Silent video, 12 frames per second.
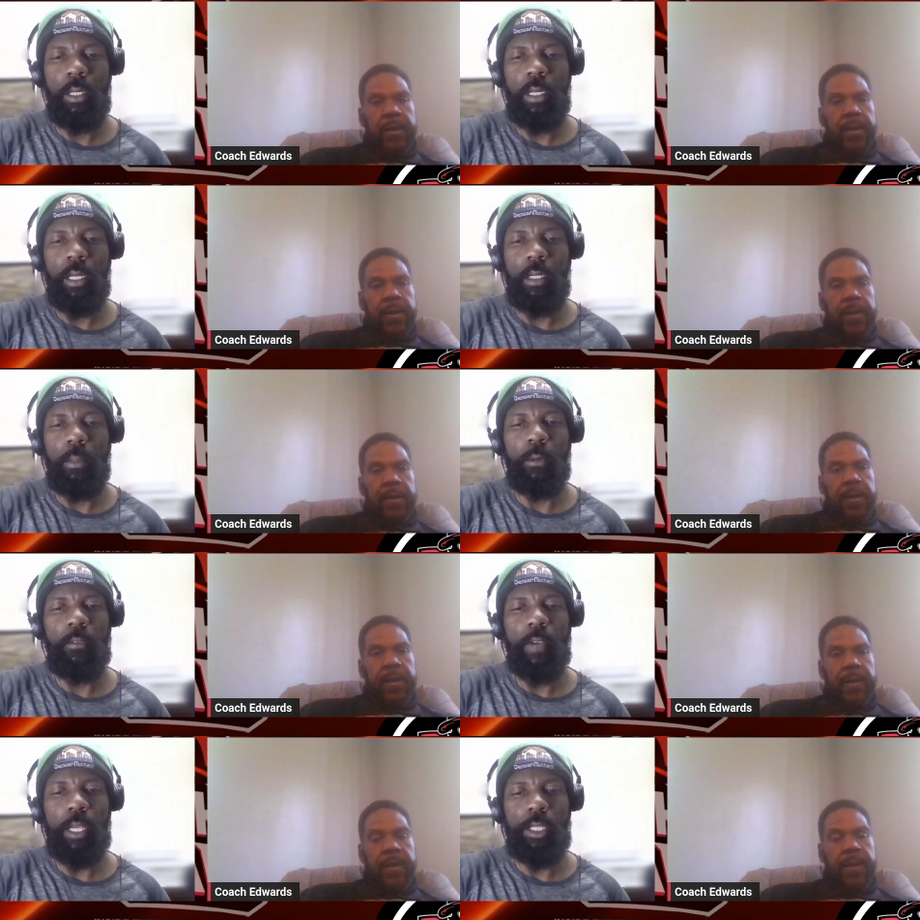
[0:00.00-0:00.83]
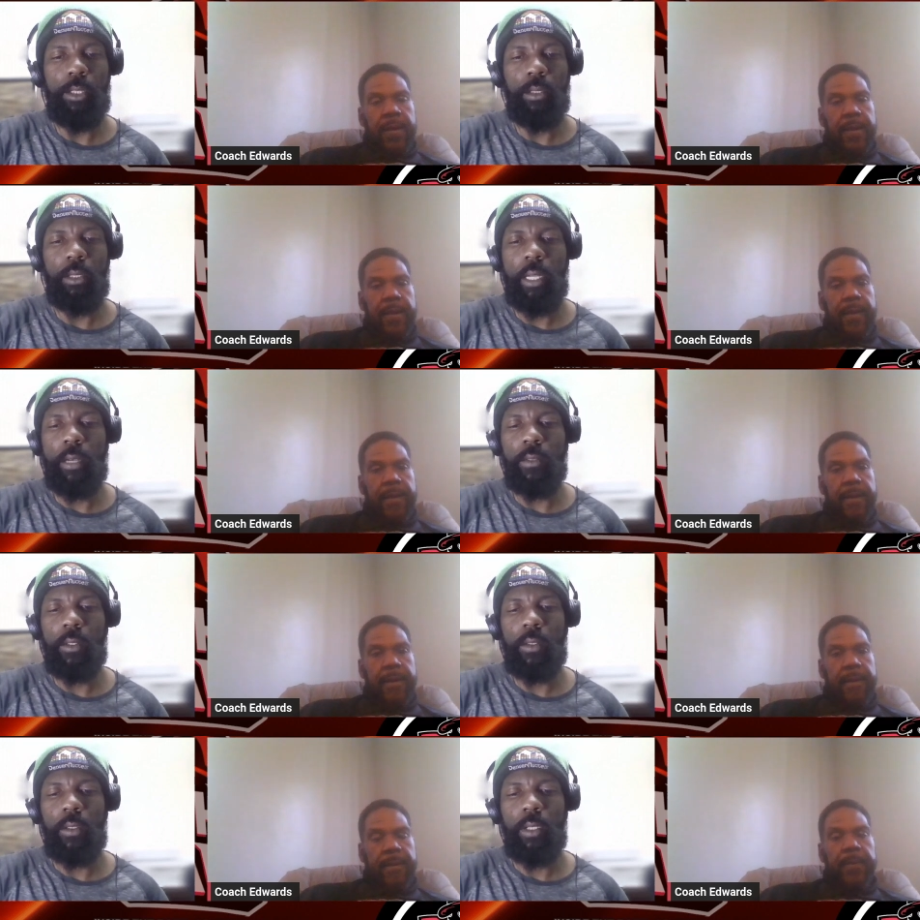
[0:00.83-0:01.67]
Speaker 1: on the professional
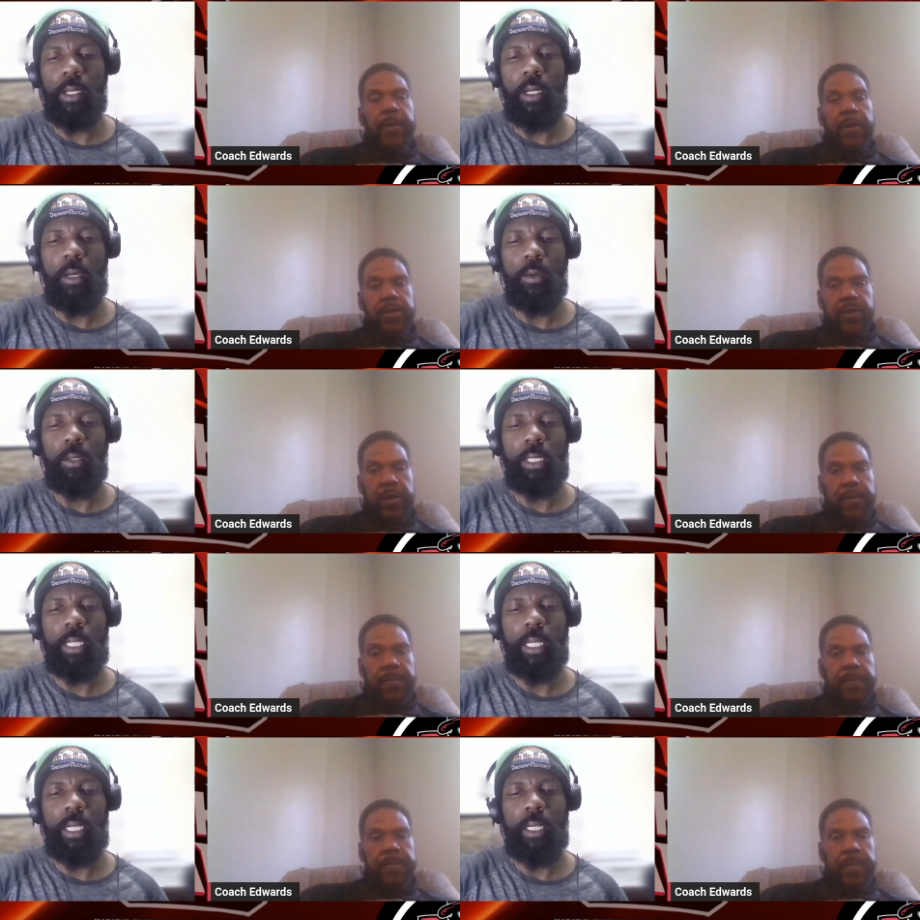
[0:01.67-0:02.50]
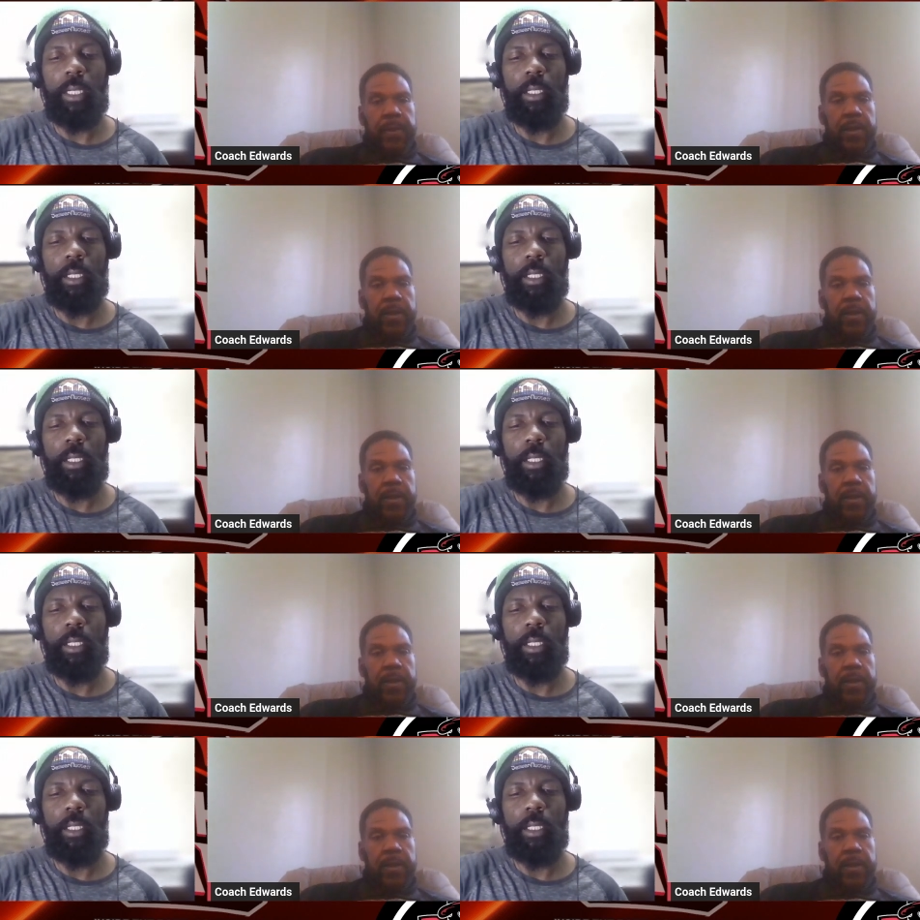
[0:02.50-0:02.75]
level. Yes, was there